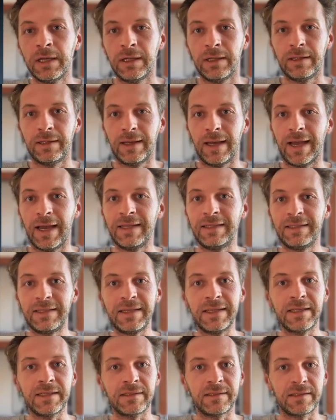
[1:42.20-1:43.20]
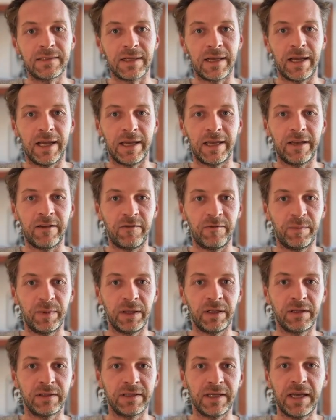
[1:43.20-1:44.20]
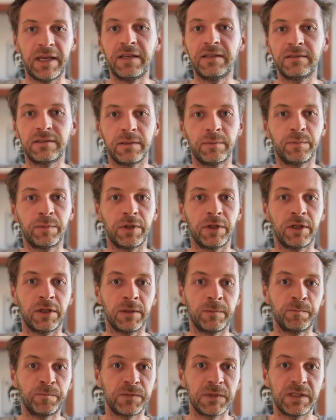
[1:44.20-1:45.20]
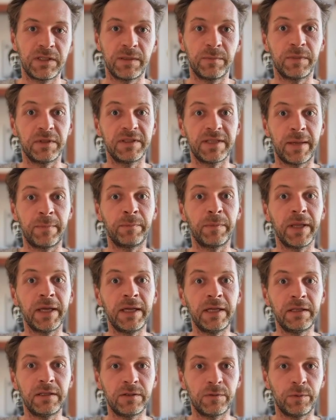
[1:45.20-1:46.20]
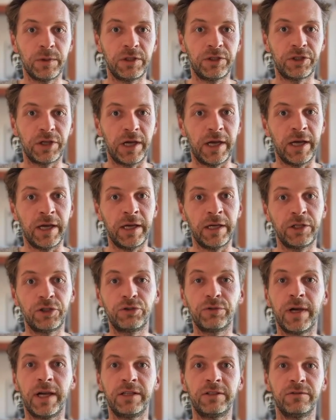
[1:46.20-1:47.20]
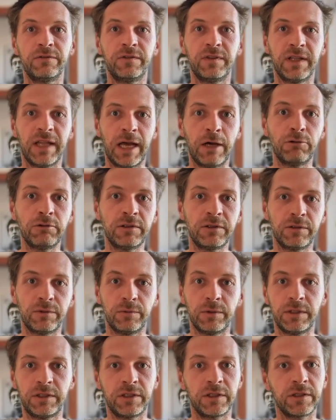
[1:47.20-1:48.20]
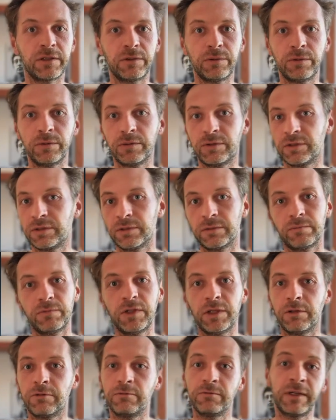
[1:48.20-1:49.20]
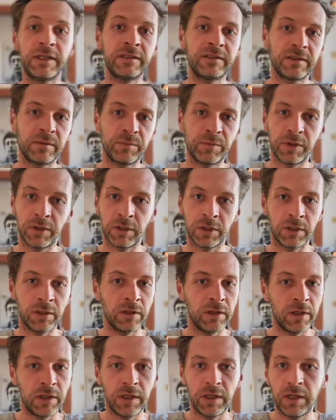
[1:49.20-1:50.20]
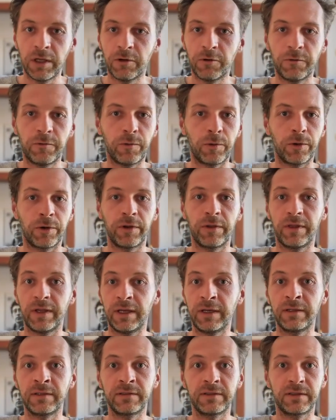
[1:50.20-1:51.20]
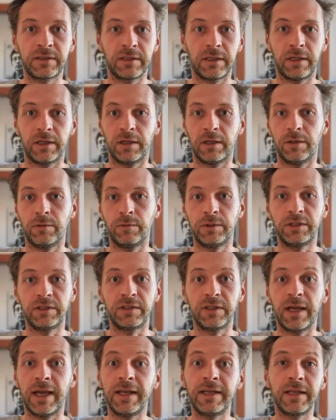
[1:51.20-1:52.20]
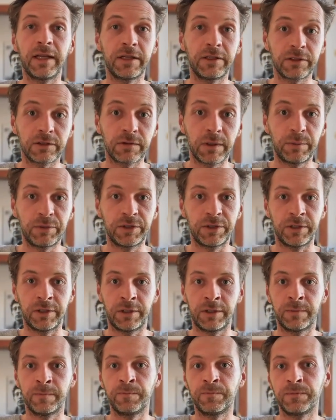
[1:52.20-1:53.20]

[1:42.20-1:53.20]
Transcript: the ideas, I have built a simple template which I try to fill out, which includes very simple four things, which is the idea description,